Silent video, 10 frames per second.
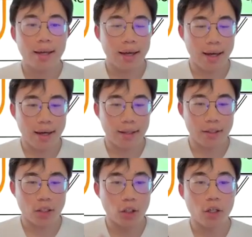
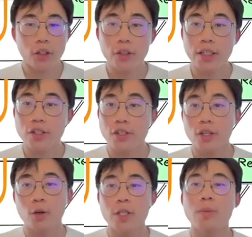and Claude Code can just
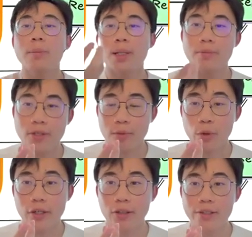always pop up some
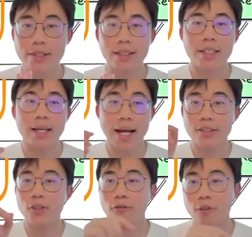windows and
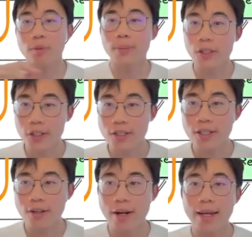ask you for permissions,
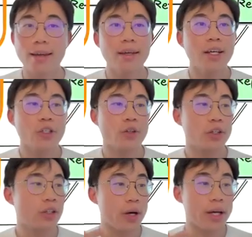right? So a
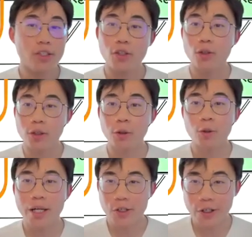good way to use a
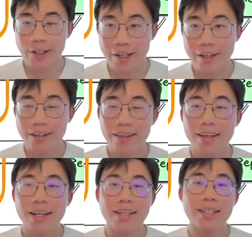loop engineering here
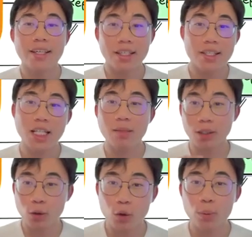is that you can set up a
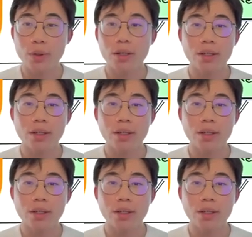loop